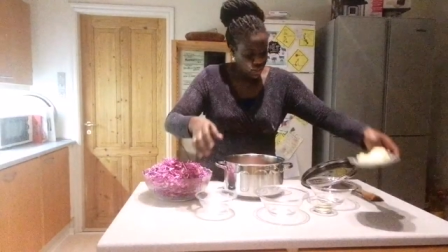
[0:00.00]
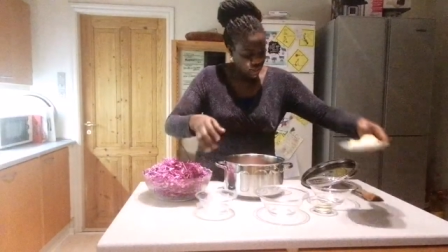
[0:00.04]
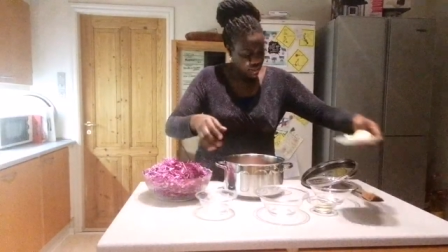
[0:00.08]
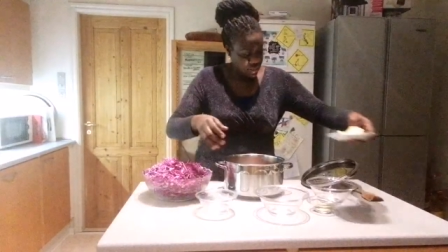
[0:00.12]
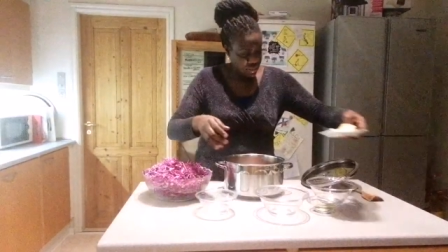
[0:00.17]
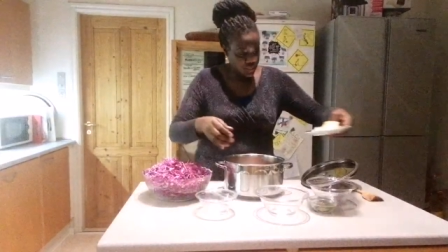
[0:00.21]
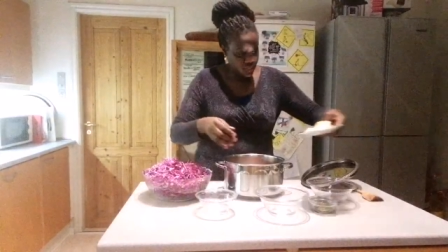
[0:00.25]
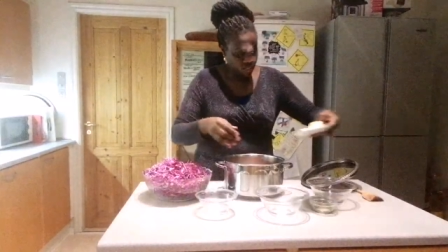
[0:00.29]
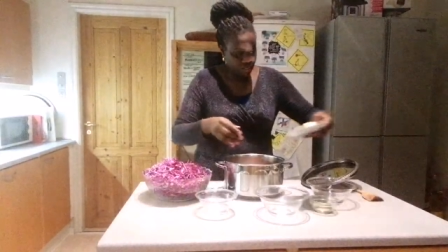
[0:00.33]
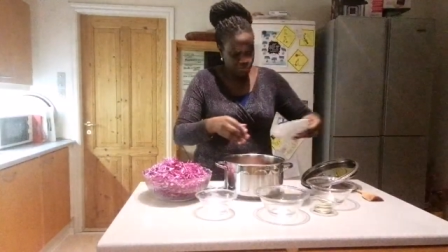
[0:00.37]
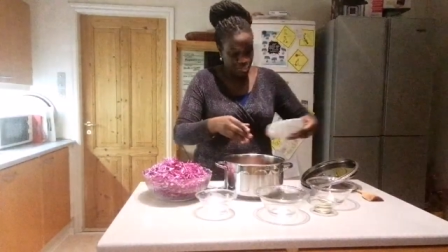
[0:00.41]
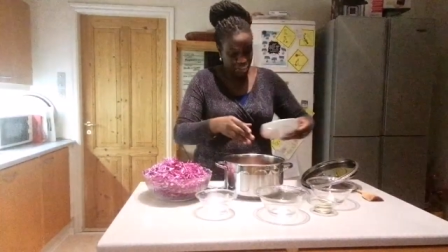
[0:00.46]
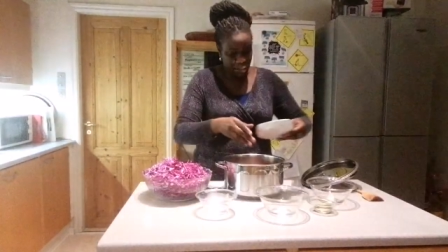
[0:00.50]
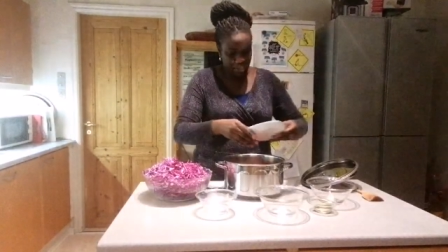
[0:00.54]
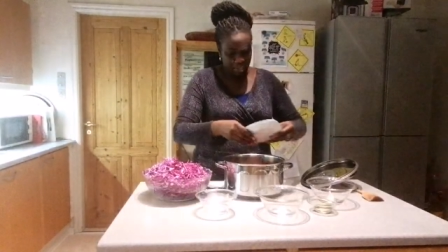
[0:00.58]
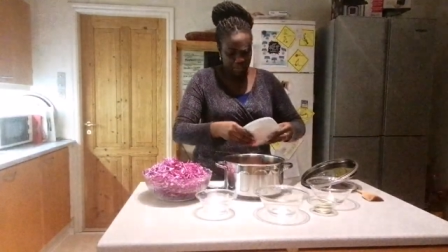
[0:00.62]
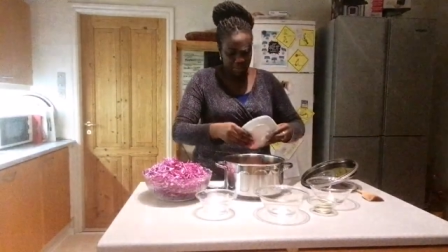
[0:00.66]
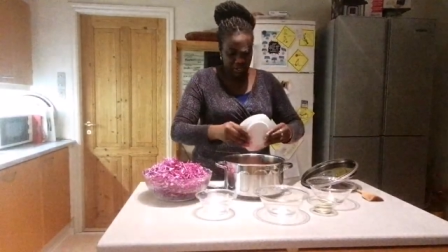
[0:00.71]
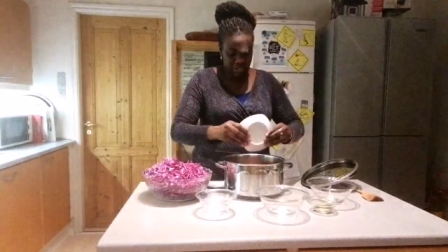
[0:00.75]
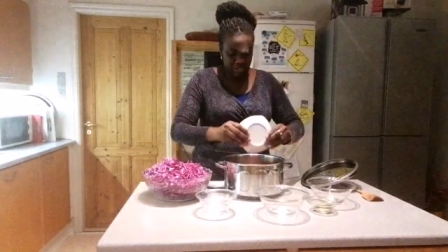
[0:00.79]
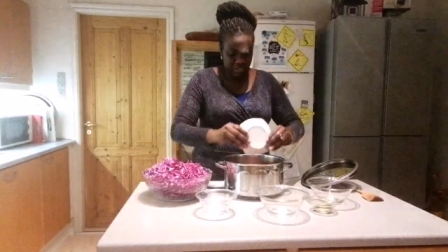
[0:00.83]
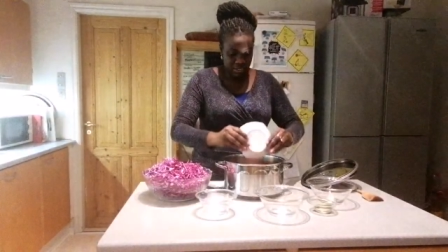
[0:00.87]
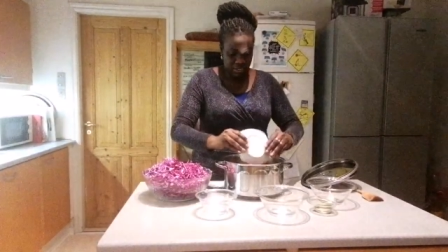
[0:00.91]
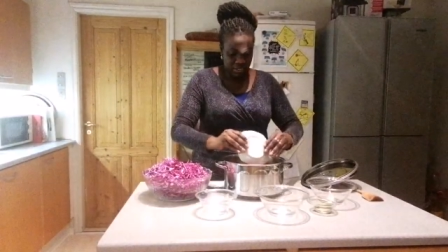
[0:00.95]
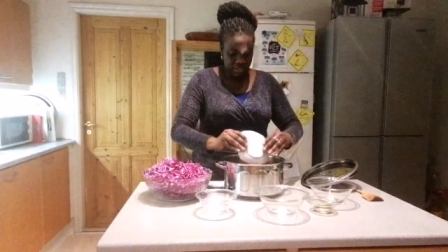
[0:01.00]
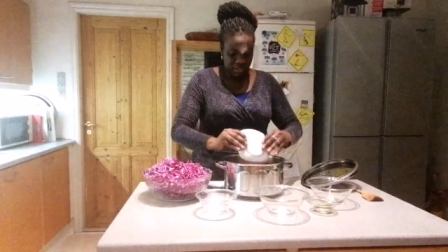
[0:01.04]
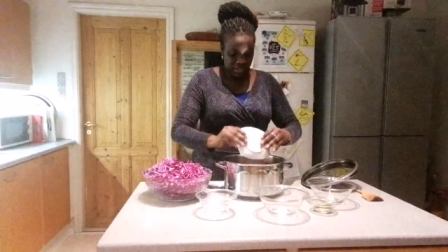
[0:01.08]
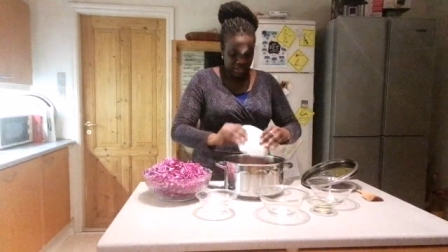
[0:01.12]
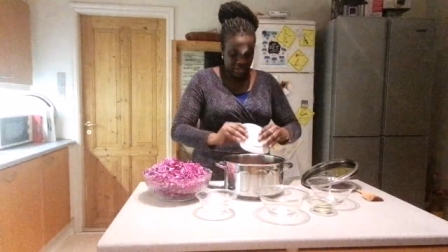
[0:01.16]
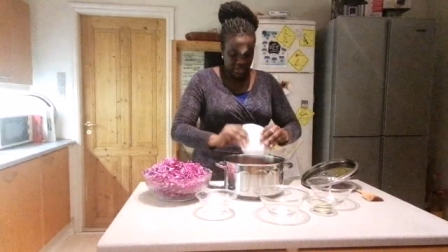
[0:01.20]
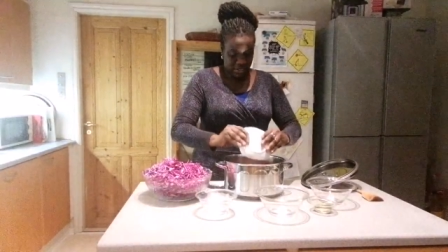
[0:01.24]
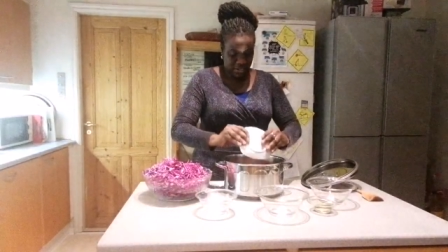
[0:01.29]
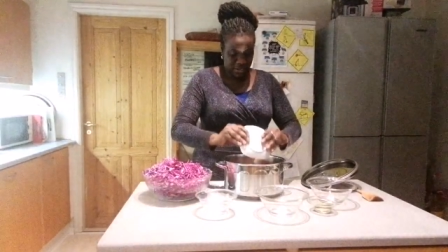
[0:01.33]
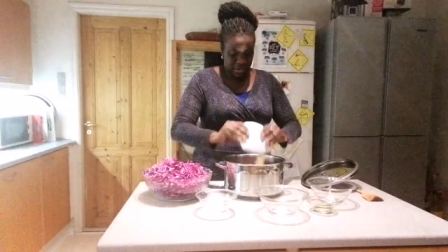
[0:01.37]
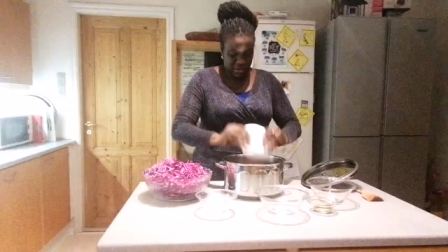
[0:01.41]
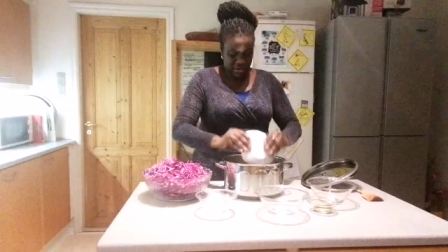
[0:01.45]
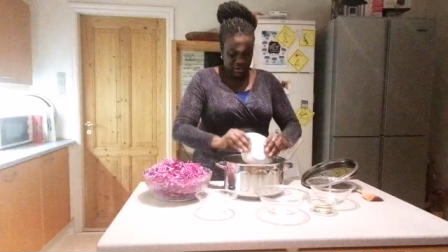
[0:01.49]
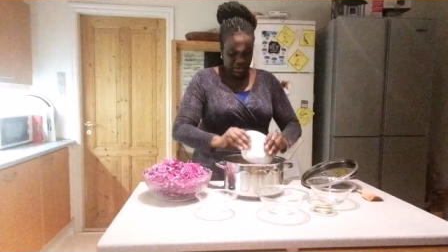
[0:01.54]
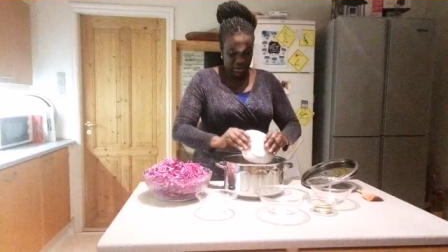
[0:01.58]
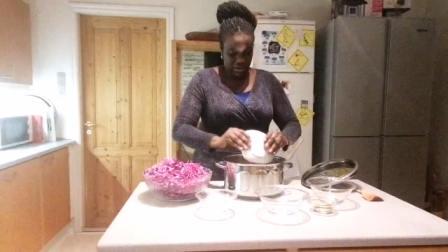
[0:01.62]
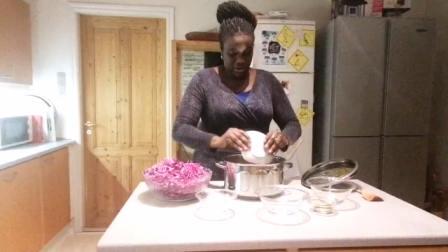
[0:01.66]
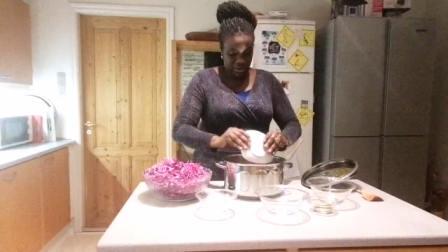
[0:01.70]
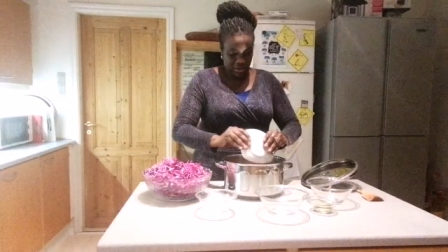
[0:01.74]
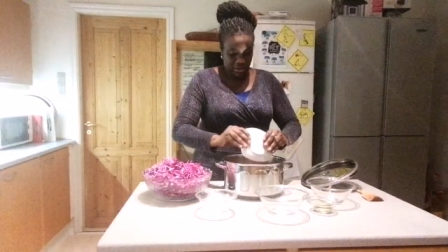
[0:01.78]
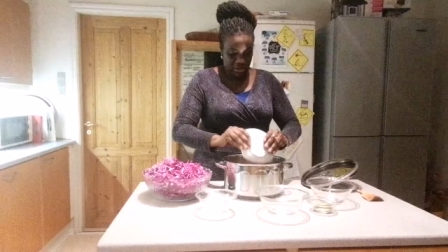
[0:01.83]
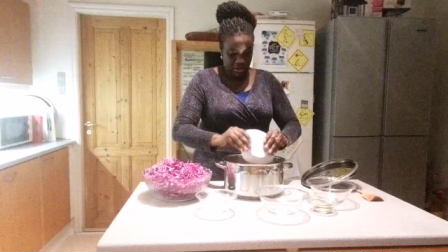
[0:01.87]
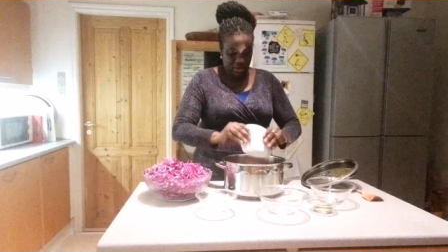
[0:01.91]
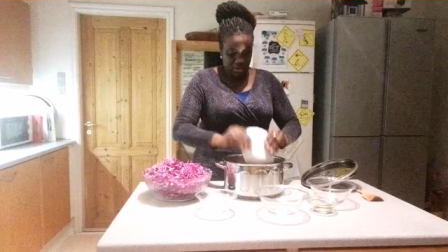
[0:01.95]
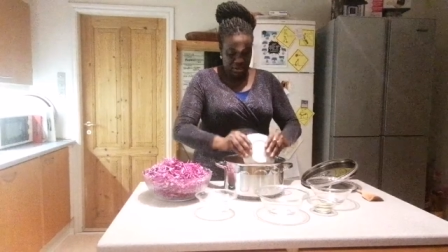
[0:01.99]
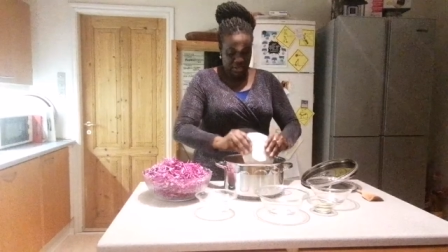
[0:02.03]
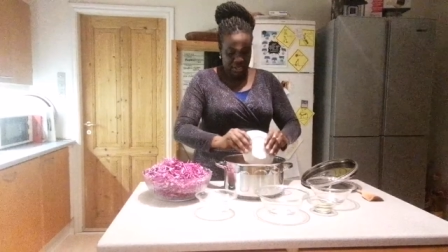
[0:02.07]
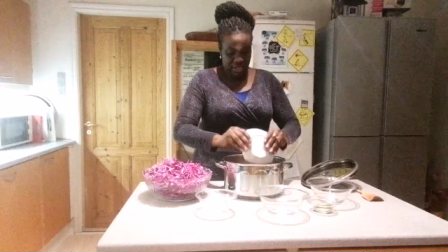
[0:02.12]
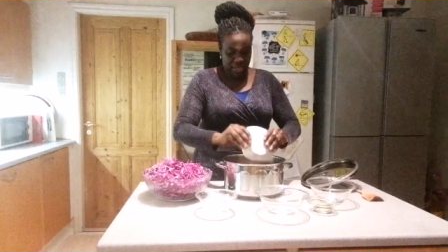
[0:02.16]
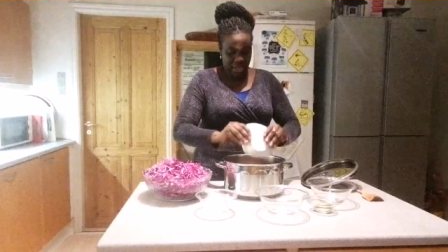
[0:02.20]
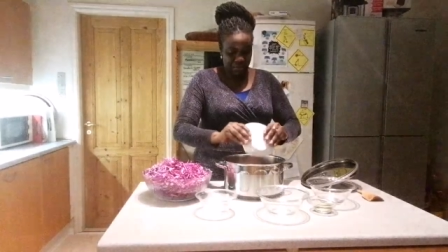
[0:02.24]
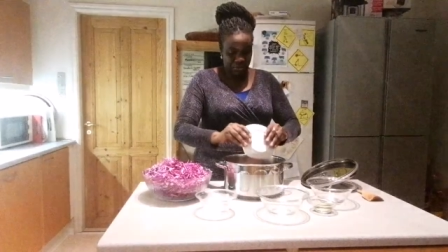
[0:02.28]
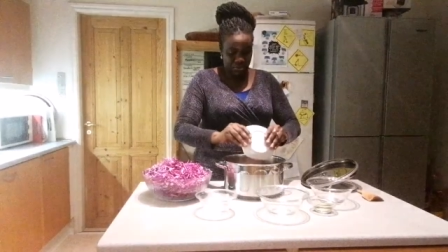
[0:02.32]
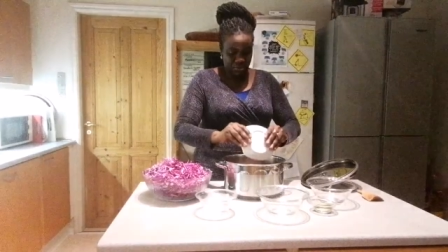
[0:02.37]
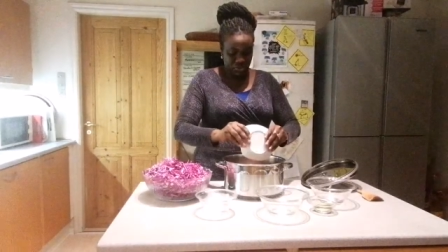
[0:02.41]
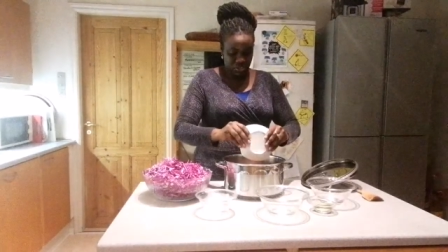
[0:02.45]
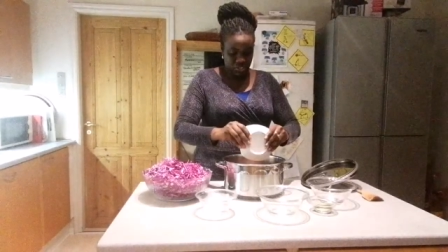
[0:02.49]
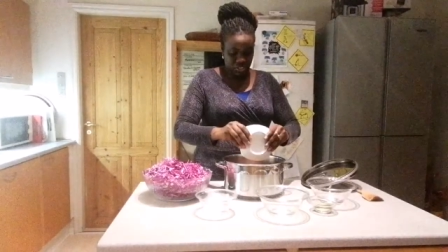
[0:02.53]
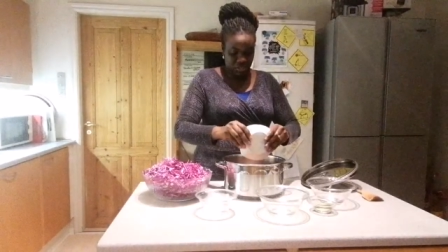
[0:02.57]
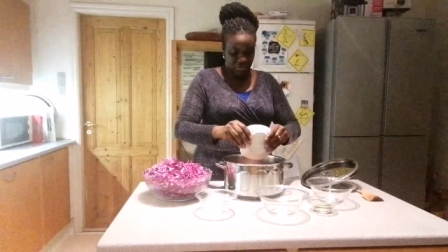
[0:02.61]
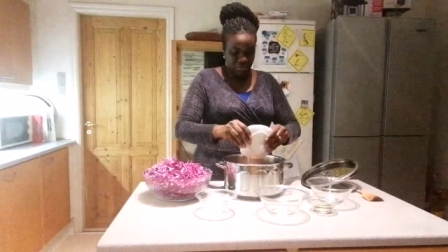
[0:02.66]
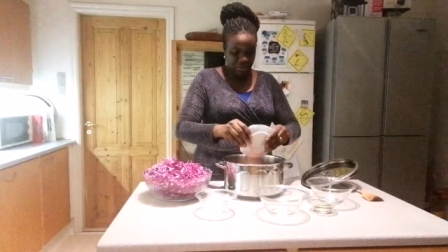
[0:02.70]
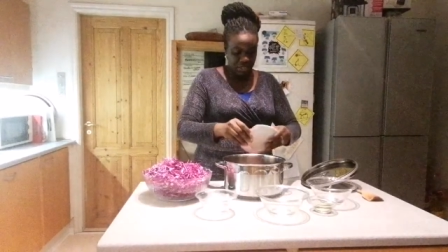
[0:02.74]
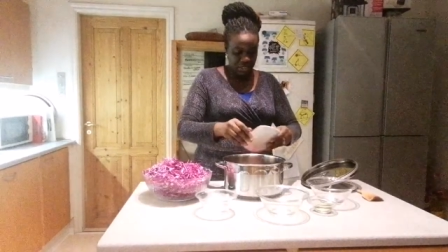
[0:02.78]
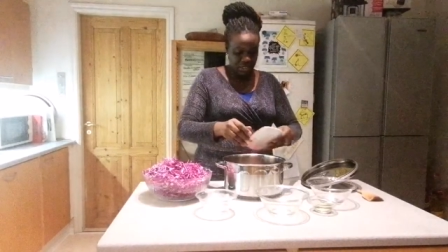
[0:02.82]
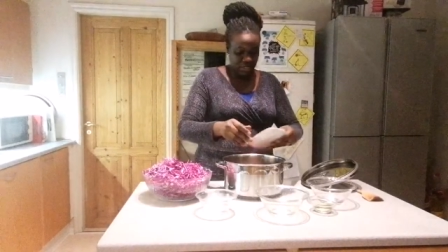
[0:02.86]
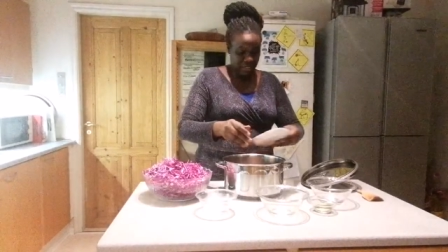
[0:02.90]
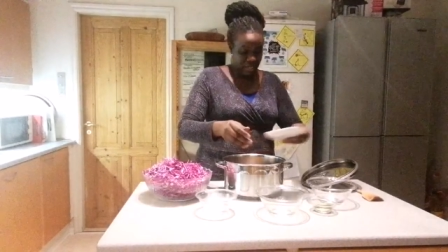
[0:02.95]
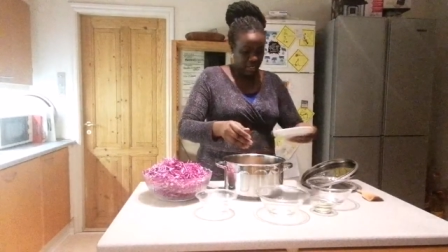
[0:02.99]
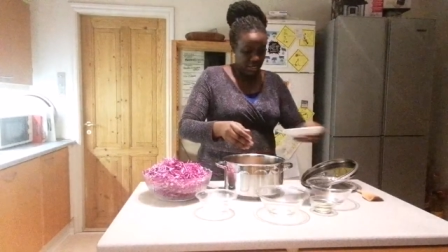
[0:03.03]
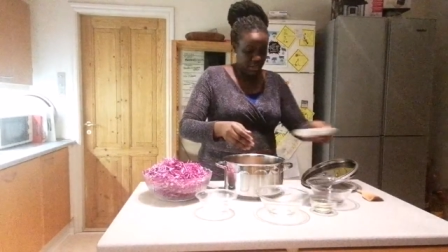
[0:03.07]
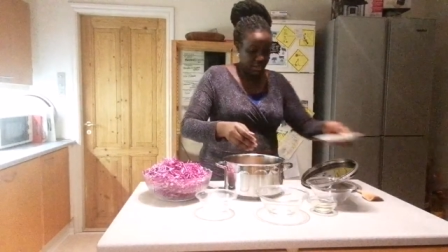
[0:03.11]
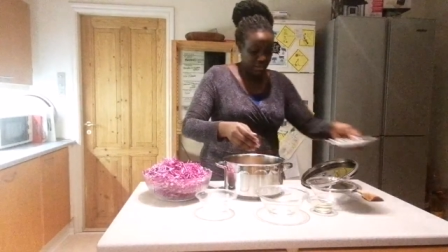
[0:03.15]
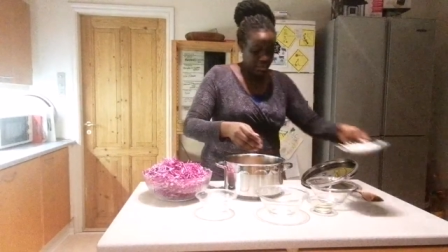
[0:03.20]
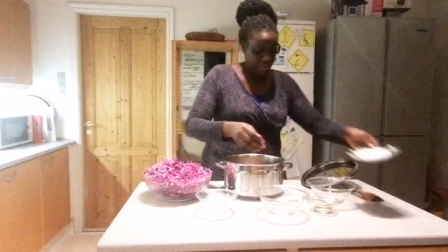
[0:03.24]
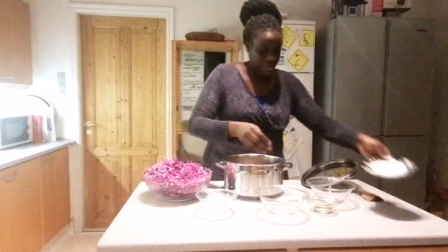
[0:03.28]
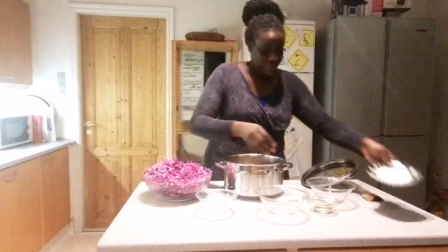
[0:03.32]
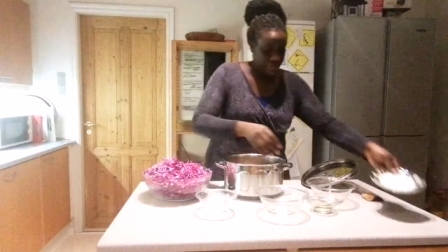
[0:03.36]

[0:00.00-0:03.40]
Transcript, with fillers: Take my butter and come on, shim it in.